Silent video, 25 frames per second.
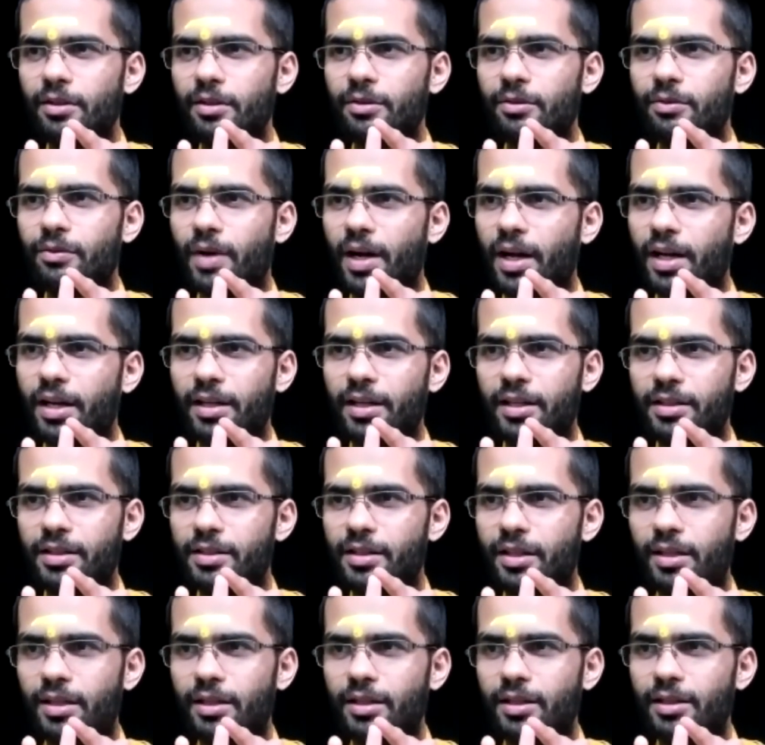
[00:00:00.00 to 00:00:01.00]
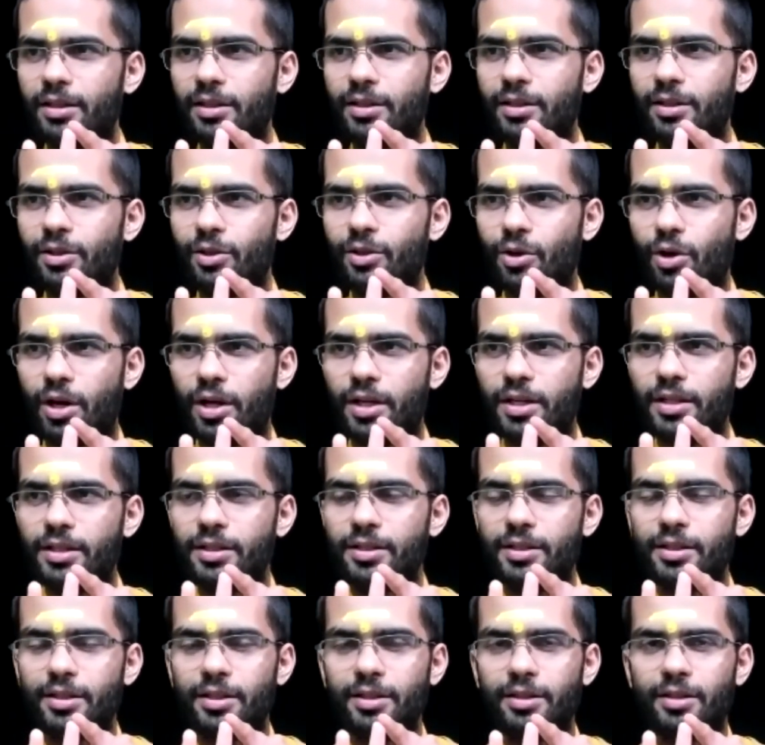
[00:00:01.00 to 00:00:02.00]
Fire is the
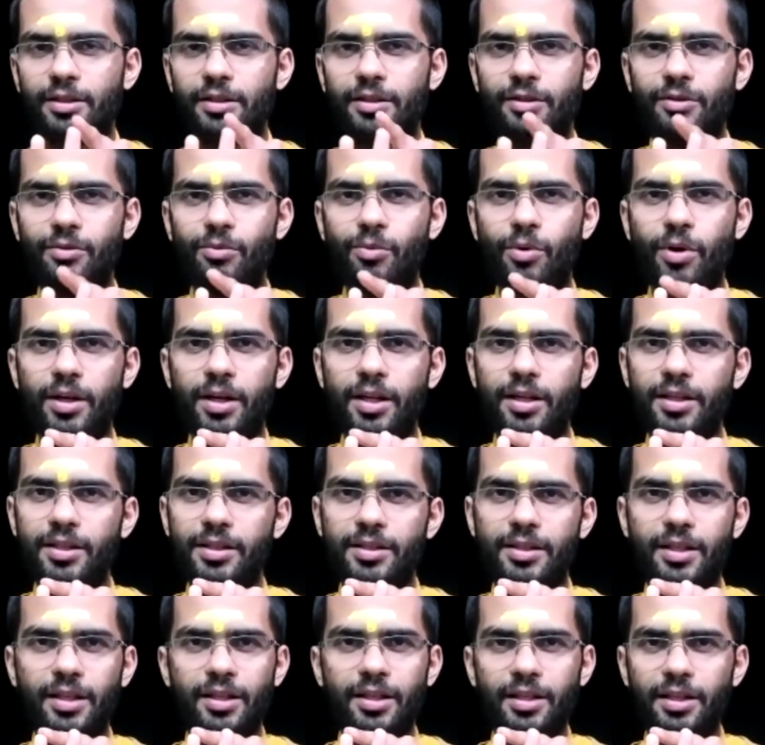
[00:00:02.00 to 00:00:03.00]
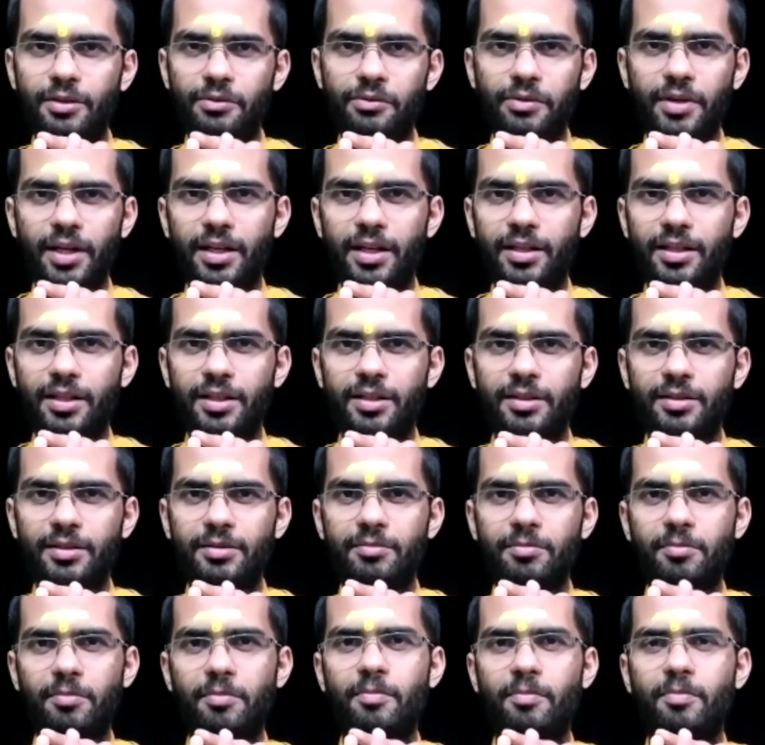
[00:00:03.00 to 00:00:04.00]
cause. Water is the effect.
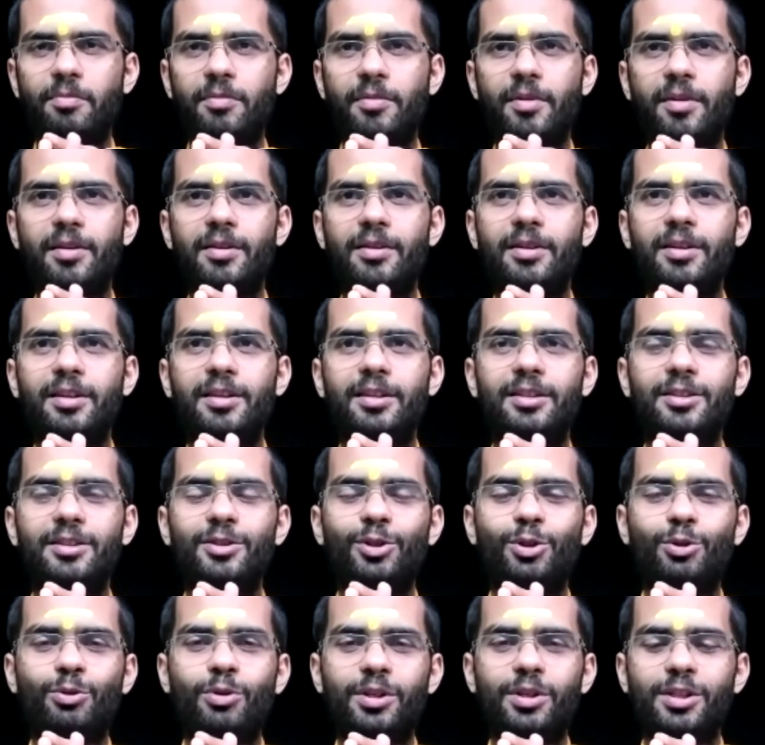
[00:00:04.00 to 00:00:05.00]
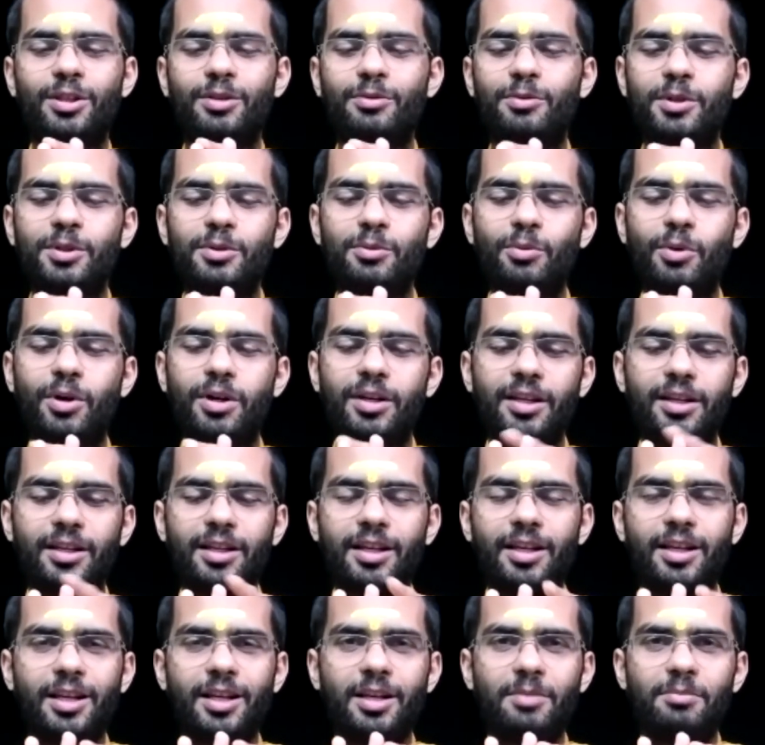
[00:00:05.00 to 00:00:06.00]
The question was, water
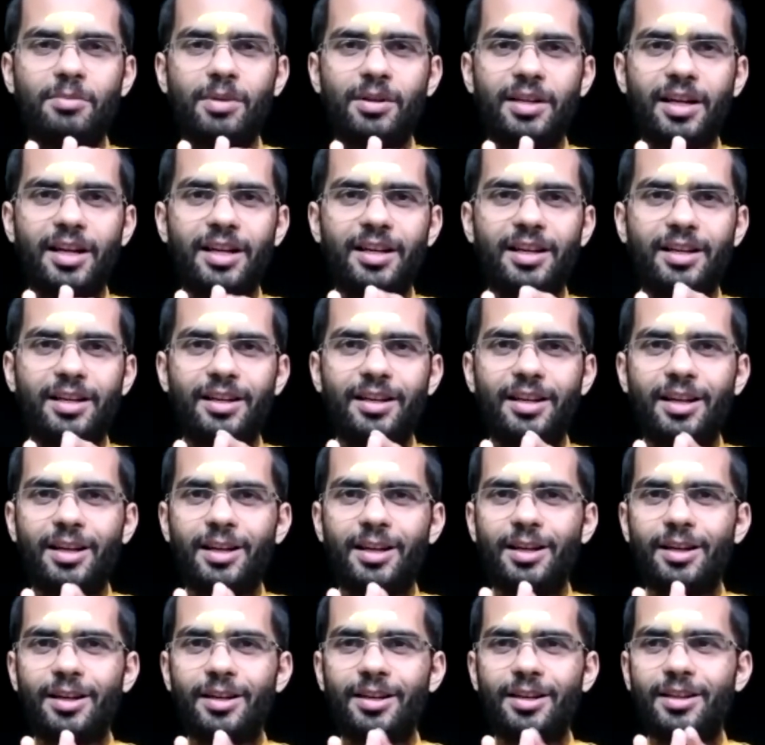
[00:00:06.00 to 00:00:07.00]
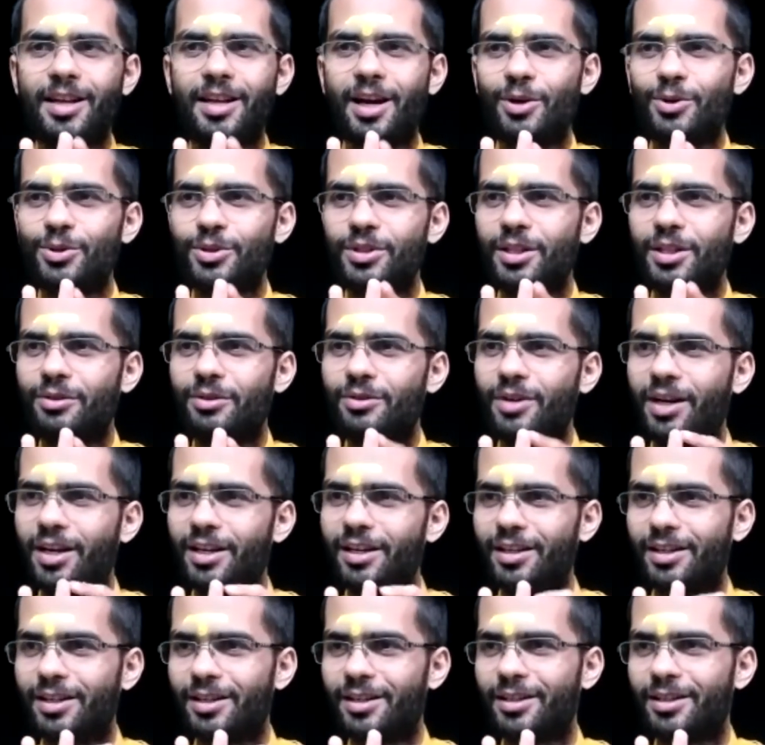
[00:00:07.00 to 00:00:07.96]
can come and douse the fire.